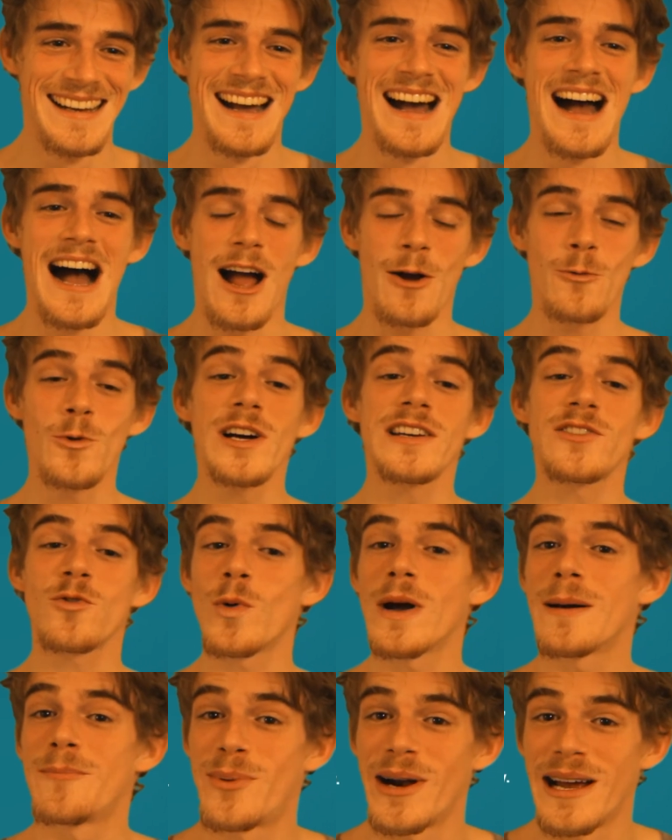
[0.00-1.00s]
I want a
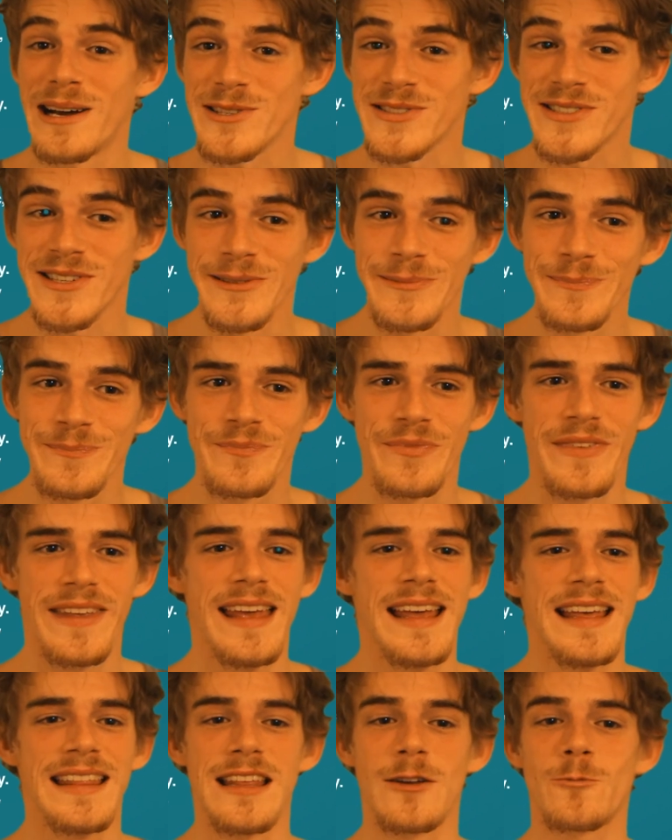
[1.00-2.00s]
web browser
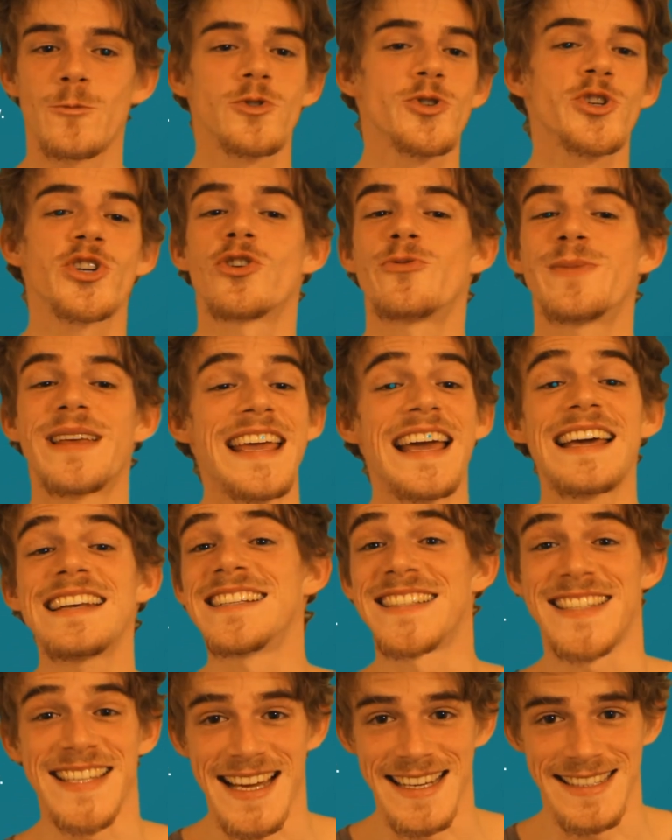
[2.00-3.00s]
that will show me any
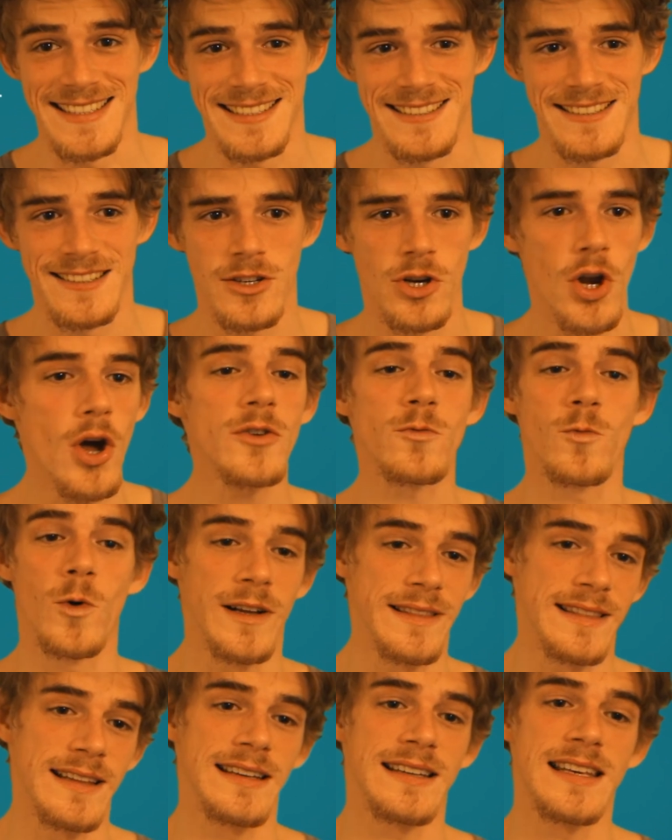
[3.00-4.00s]
site, not
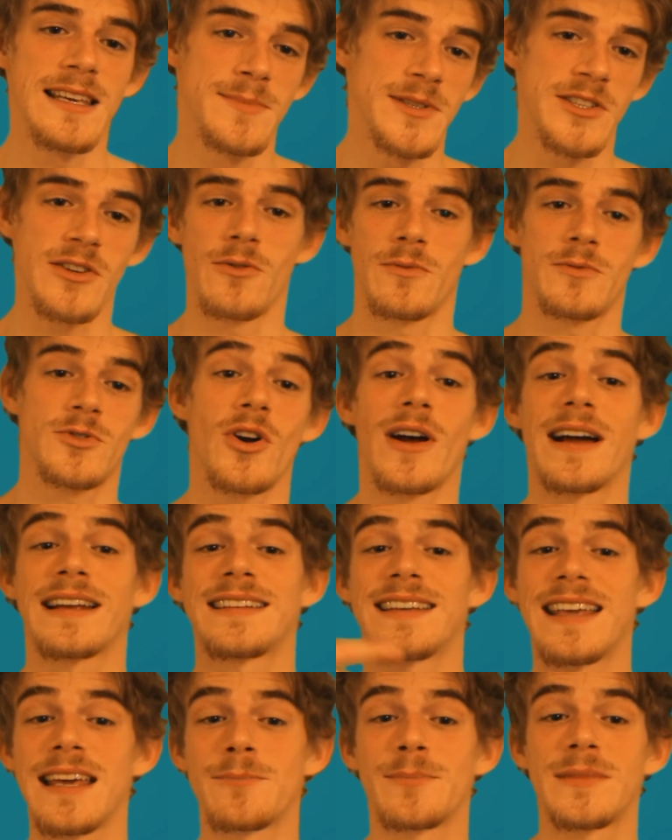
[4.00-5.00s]
one that keeps trying
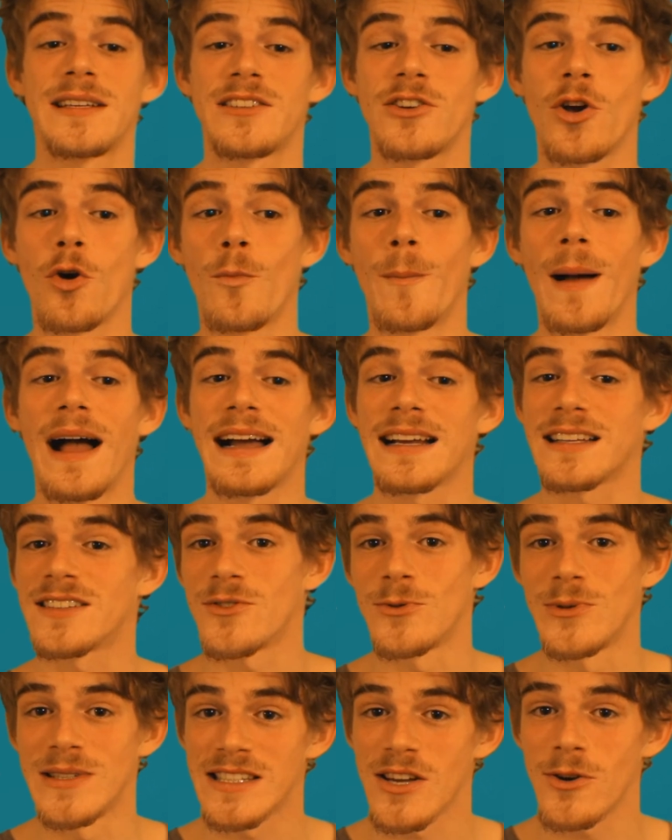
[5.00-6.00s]
to get me to go back
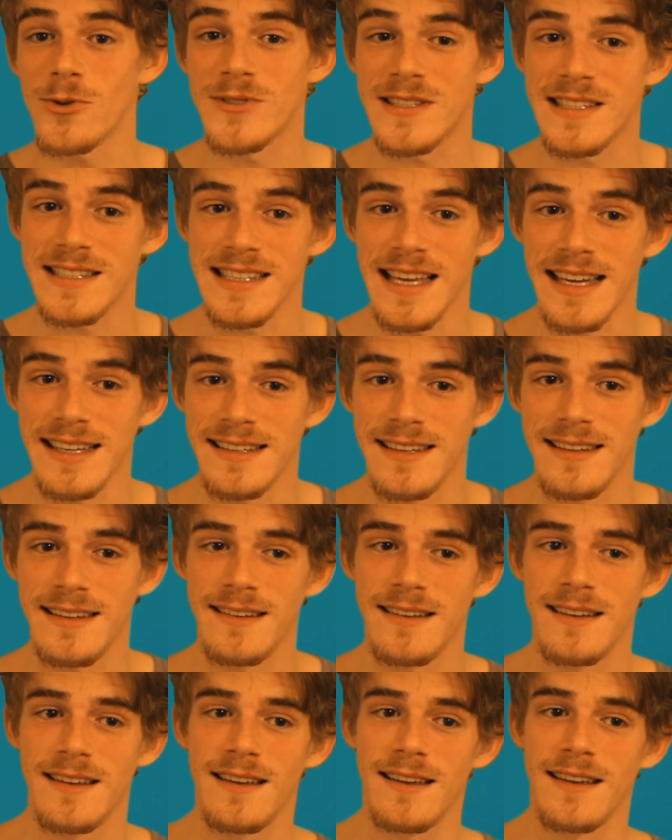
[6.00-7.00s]
to its host site.
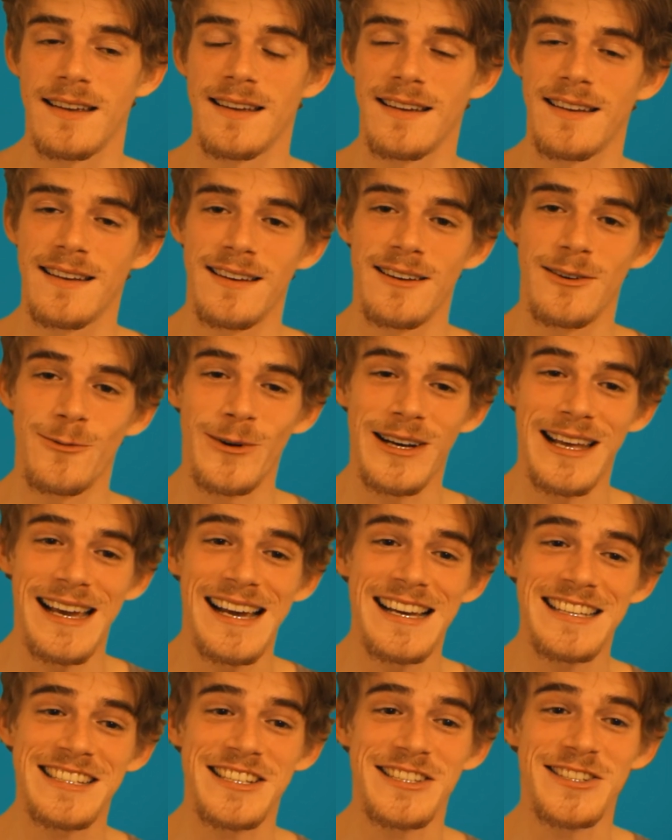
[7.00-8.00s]
When I
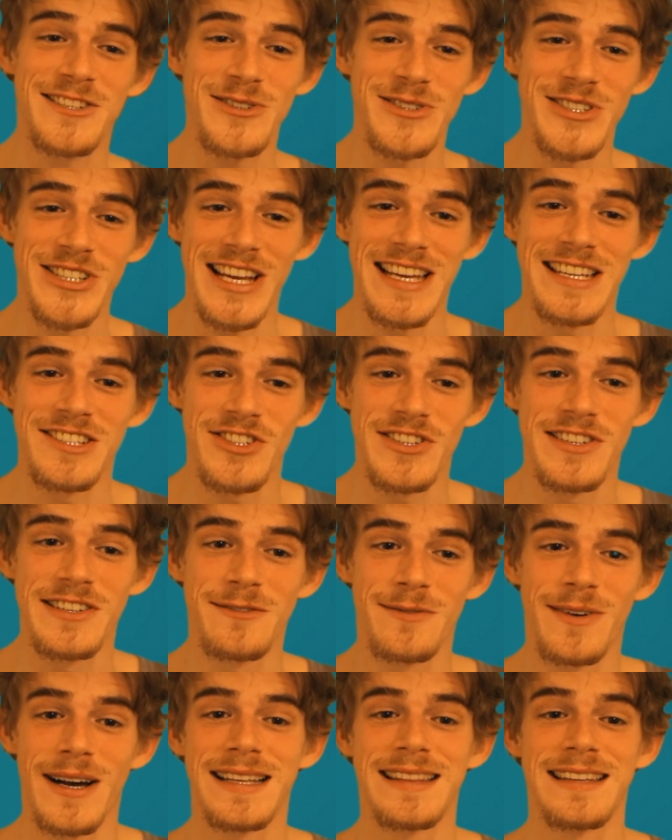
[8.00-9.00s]
ask a search engine to
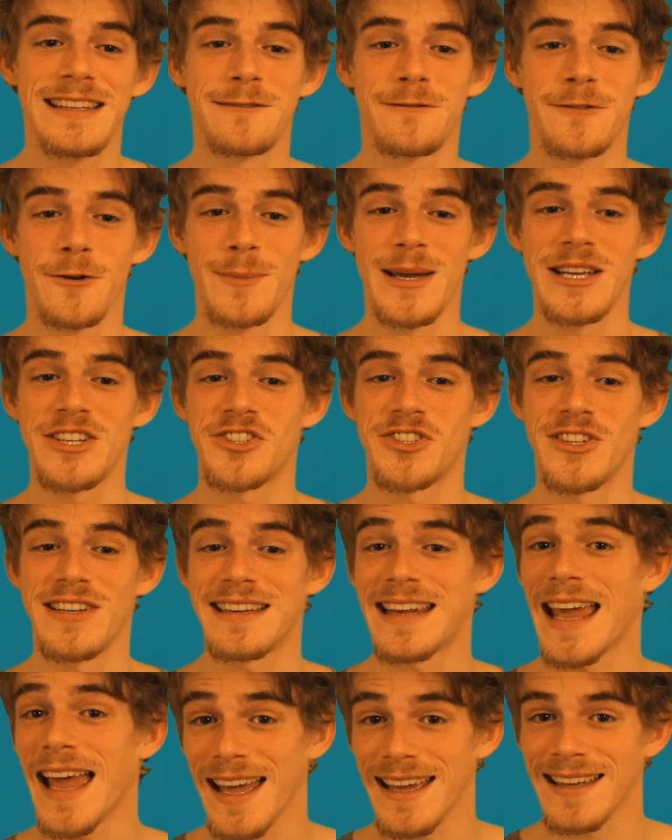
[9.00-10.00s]
find the information
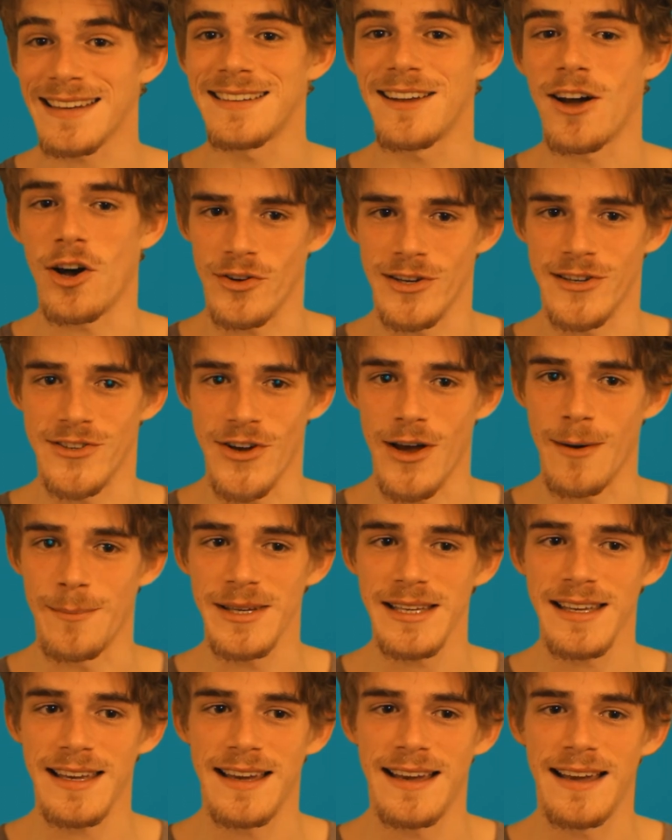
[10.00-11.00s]
it can on a
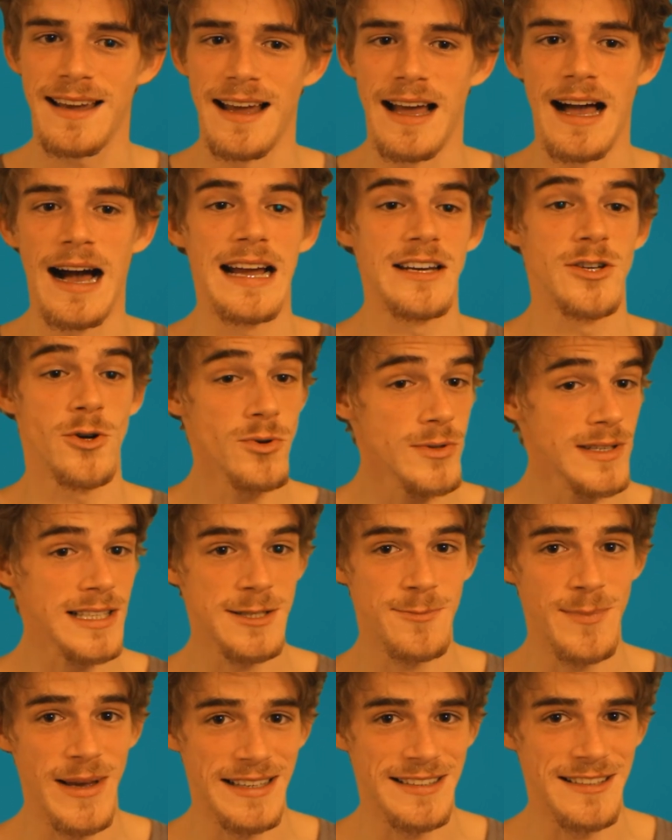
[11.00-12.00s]
topic, I don't
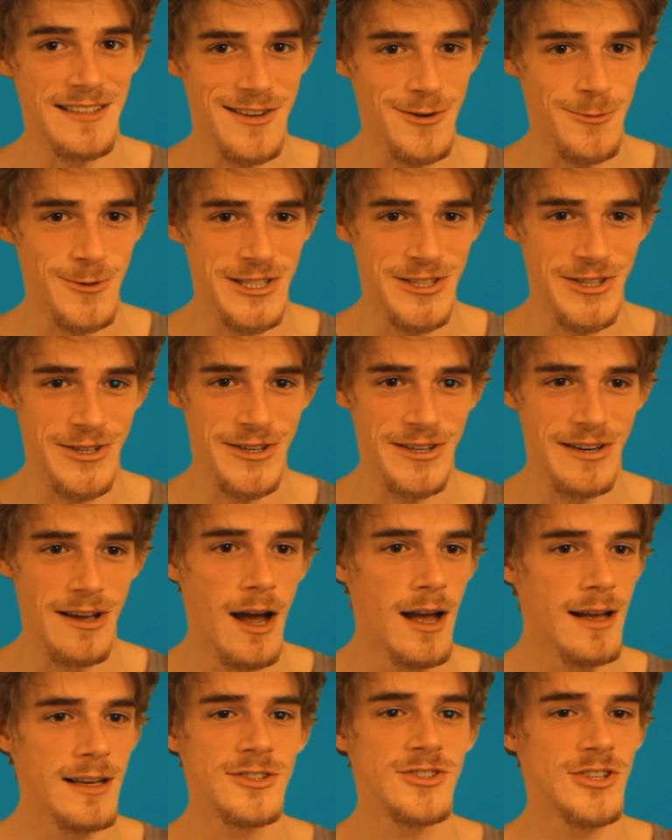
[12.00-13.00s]
expect it to return
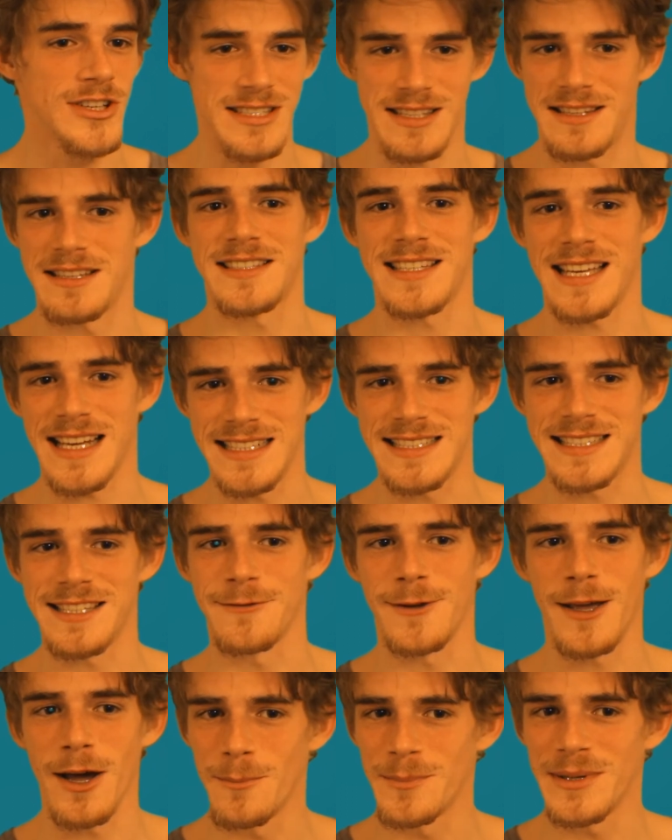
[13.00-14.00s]
just the sites
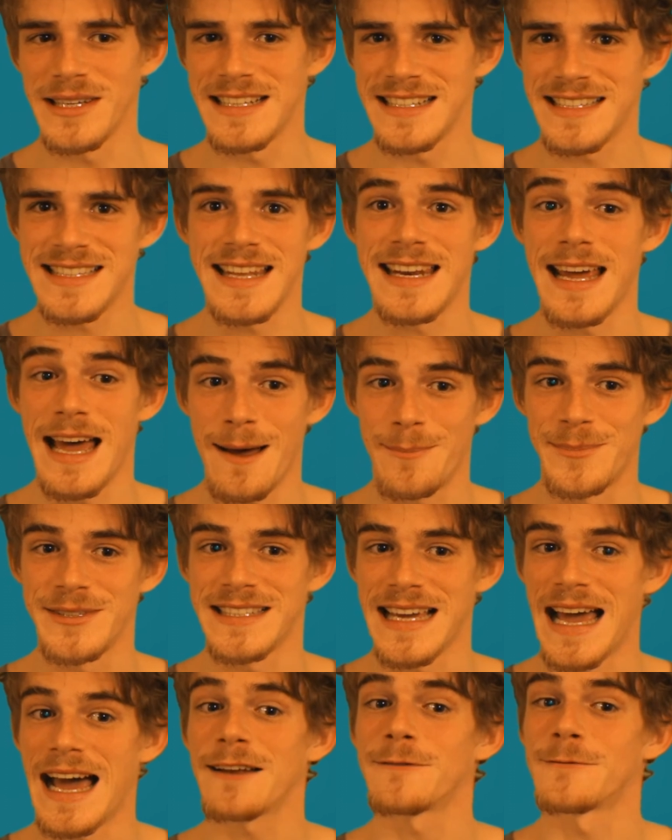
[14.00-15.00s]
of companies that happen
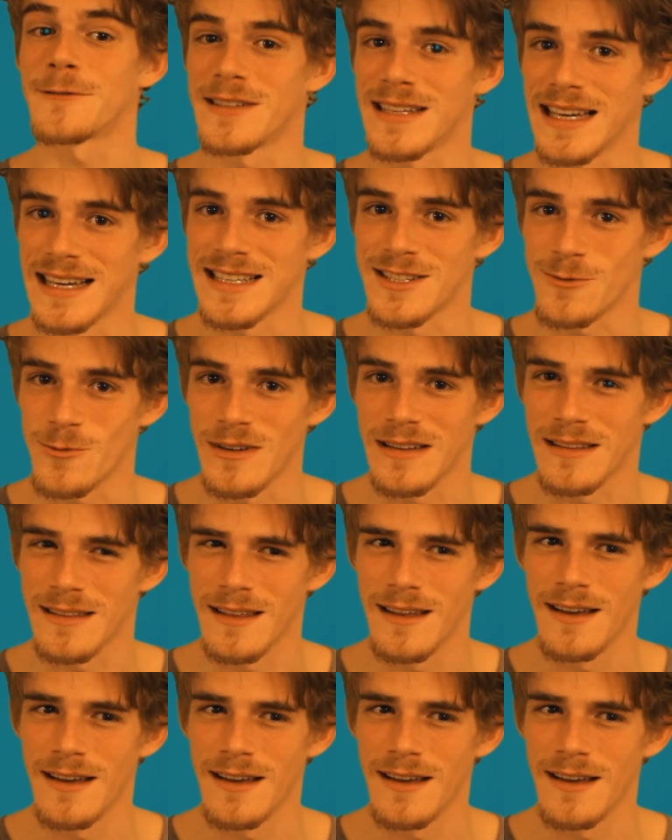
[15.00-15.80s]
to advertise with